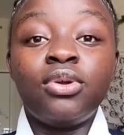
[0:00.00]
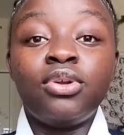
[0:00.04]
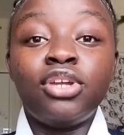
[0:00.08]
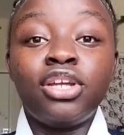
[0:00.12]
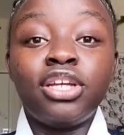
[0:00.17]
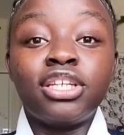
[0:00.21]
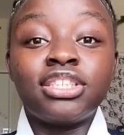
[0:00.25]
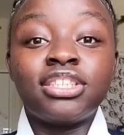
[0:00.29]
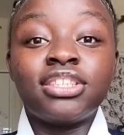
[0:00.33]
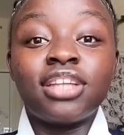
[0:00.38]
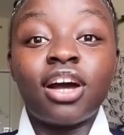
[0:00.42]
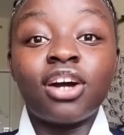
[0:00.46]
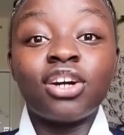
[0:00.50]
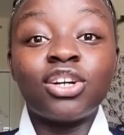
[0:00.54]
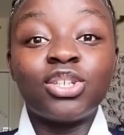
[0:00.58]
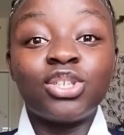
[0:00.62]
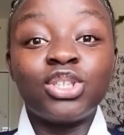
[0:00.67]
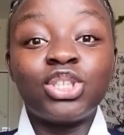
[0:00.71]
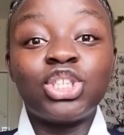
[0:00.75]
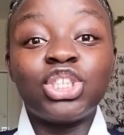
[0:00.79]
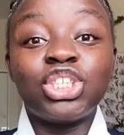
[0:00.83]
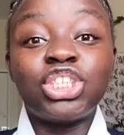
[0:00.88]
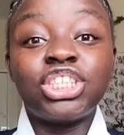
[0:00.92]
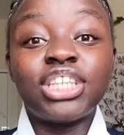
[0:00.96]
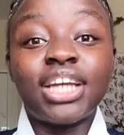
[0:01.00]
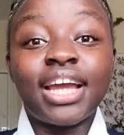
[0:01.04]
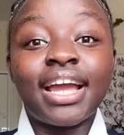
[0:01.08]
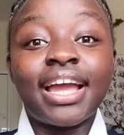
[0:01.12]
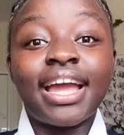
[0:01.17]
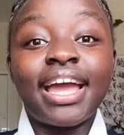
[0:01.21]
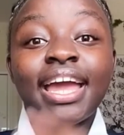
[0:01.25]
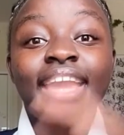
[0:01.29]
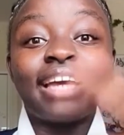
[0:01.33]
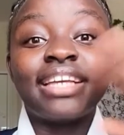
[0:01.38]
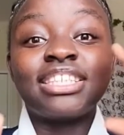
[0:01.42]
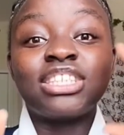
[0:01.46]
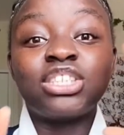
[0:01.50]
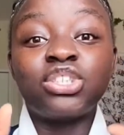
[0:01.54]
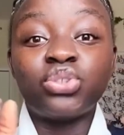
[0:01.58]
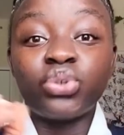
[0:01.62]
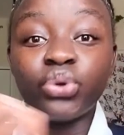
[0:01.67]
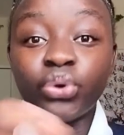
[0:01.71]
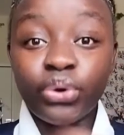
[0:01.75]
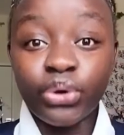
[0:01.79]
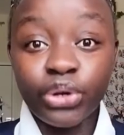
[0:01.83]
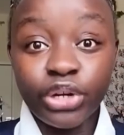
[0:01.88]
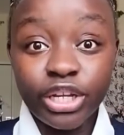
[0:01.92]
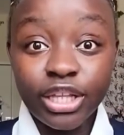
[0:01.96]
it's not good to check
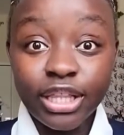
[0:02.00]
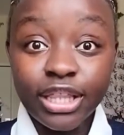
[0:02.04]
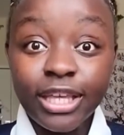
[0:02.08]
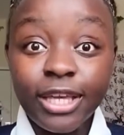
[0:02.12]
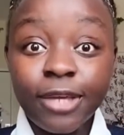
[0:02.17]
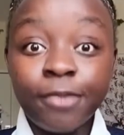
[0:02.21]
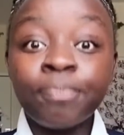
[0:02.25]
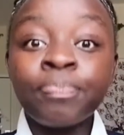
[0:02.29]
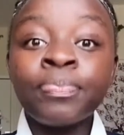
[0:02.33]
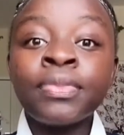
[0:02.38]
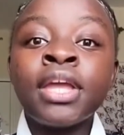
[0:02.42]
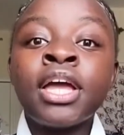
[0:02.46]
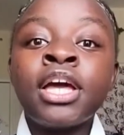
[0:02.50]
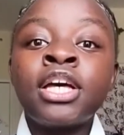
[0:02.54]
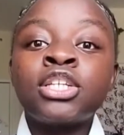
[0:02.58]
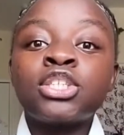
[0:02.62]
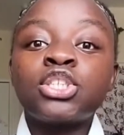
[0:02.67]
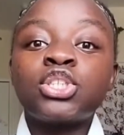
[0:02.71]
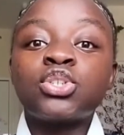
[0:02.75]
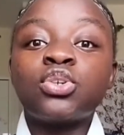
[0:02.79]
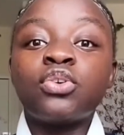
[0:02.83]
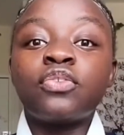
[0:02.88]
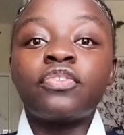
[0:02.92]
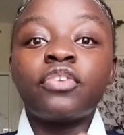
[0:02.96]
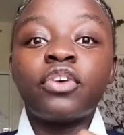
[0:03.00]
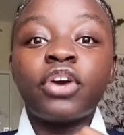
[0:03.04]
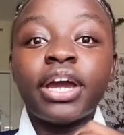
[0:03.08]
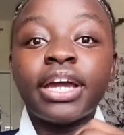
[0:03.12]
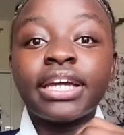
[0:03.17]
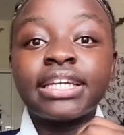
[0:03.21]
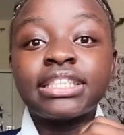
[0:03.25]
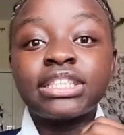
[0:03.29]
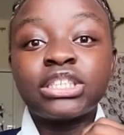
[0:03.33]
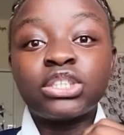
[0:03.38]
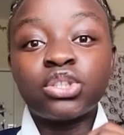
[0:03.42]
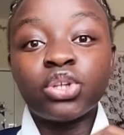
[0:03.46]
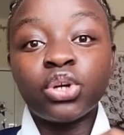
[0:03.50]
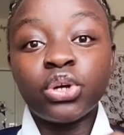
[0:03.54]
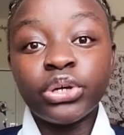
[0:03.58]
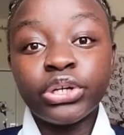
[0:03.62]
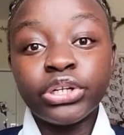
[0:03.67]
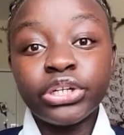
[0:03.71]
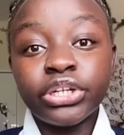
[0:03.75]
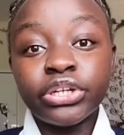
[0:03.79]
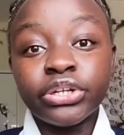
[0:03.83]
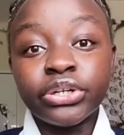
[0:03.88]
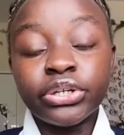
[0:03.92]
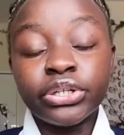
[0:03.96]
externally. So for
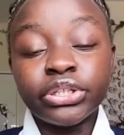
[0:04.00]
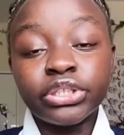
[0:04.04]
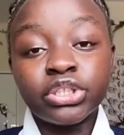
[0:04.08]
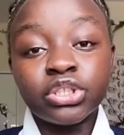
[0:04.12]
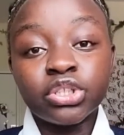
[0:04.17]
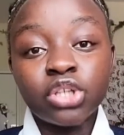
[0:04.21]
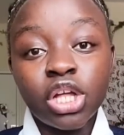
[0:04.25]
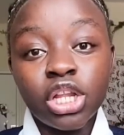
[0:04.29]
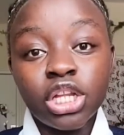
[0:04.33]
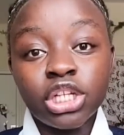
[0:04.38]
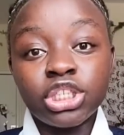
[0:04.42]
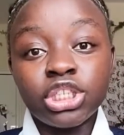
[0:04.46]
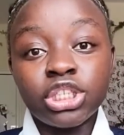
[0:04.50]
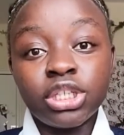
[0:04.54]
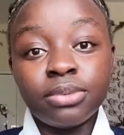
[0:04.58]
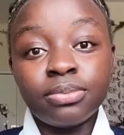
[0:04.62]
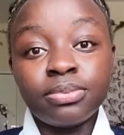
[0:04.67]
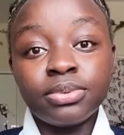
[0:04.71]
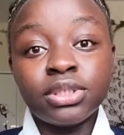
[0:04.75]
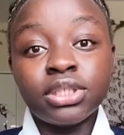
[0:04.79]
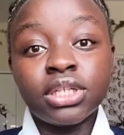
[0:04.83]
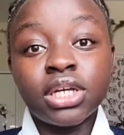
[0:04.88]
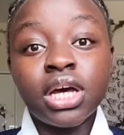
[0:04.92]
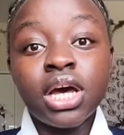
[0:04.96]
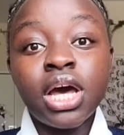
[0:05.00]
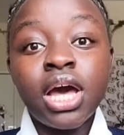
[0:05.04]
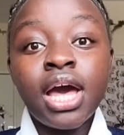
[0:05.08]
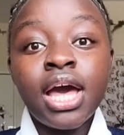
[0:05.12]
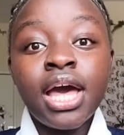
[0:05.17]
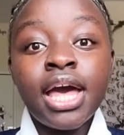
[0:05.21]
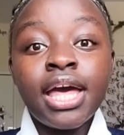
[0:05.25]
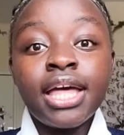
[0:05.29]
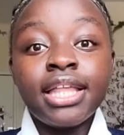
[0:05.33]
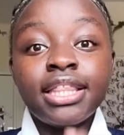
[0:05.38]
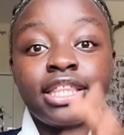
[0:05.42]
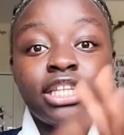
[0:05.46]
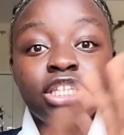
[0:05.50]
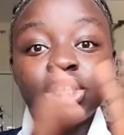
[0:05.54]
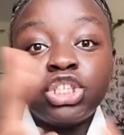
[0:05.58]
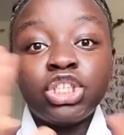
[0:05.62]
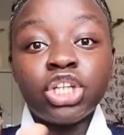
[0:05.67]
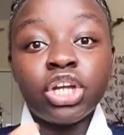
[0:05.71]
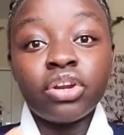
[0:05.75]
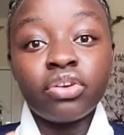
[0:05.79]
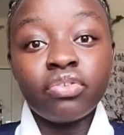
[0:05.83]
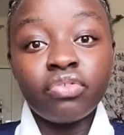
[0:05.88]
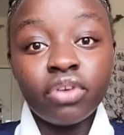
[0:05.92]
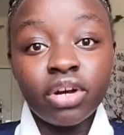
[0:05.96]
external scholarships, the
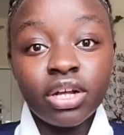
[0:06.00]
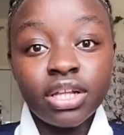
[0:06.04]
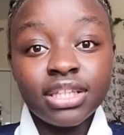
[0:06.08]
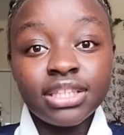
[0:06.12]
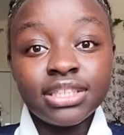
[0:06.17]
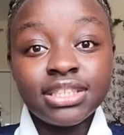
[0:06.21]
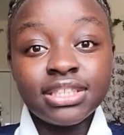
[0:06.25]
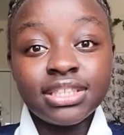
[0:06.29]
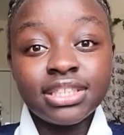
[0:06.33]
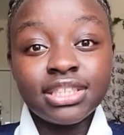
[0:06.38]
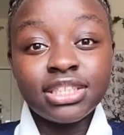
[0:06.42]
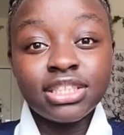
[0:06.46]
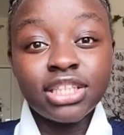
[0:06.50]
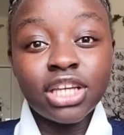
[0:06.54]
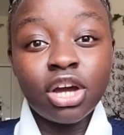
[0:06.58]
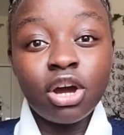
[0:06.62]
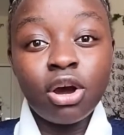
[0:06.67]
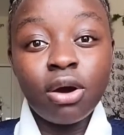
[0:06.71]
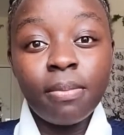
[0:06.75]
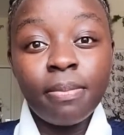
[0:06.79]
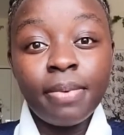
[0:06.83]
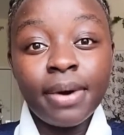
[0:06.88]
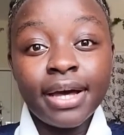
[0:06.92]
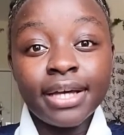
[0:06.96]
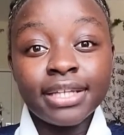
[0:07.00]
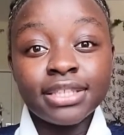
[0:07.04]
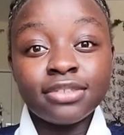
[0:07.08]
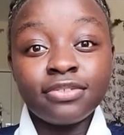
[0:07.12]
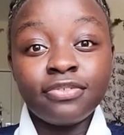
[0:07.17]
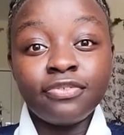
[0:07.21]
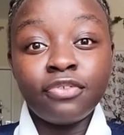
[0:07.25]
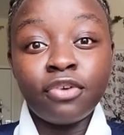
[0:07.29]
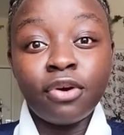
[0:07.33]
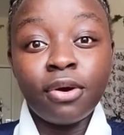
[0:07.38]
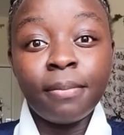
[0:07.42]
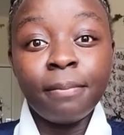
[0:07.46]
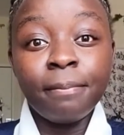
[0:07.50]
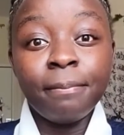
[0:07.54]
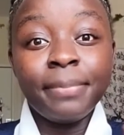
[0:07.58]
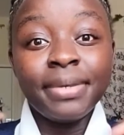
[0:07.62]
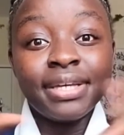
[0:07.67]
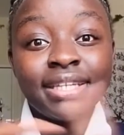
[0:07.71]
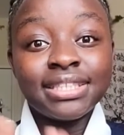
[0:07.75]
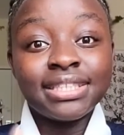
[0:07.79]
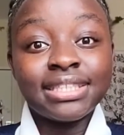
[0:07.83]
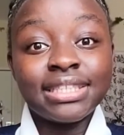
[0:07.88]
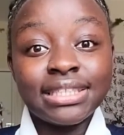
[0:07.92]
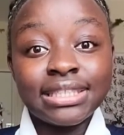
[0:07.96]
general, it's encompassed from
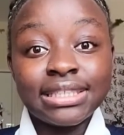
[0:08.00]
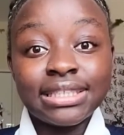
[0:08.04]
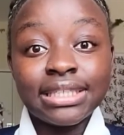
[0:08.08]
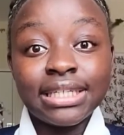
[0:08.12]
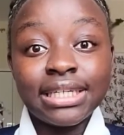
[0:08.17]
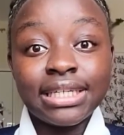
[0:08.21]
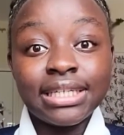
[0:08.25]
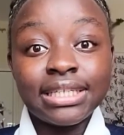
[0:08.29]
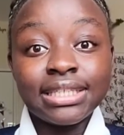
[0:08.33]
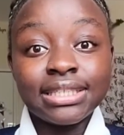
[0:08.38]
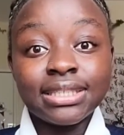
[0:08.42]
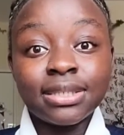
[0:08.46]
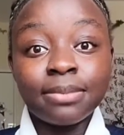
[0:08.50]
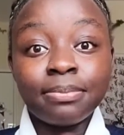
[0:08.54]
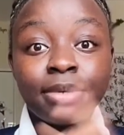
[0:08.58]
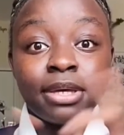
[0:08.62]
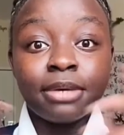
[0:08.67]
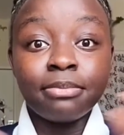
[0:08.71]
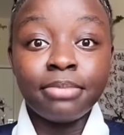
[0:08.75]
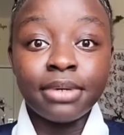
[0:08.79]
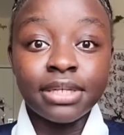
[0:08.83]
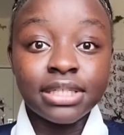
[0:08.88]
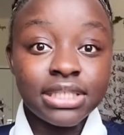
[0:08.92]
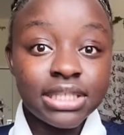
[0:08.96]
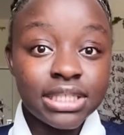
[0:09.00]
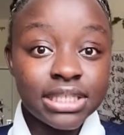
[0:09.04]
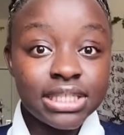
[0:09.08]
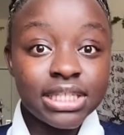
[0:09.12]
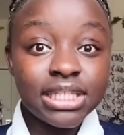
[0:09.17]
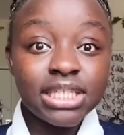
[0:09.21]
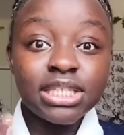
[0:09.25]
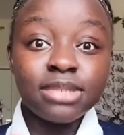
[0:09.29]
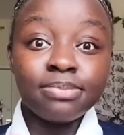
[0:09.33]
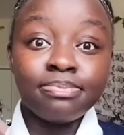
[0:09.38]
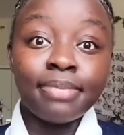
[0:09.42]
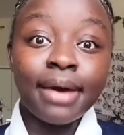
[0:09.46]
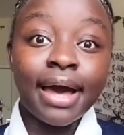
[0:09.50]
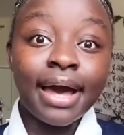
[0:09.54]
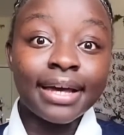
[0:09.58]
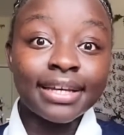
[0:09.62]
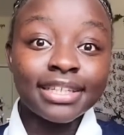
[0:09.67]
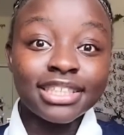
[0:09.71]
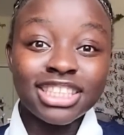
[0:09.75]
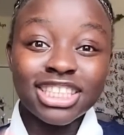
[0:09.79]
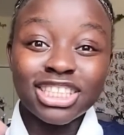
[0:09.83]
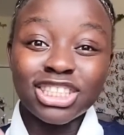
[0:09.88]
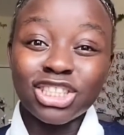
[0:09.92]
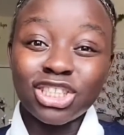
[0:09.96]
businesses, big businesses,
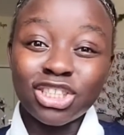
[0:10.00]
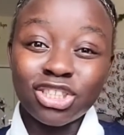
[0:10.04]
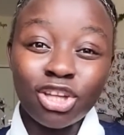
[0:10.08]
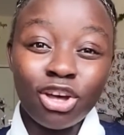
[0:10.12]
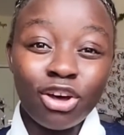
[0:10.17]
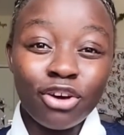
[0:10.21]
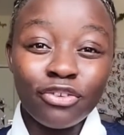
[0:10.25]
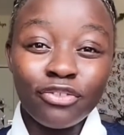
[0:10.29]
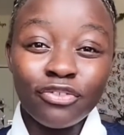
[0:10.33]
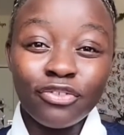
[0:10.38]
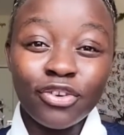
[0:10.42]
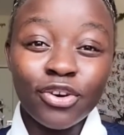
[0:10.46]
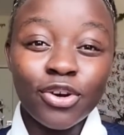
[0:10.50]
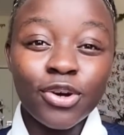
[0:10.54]
banks and stuff.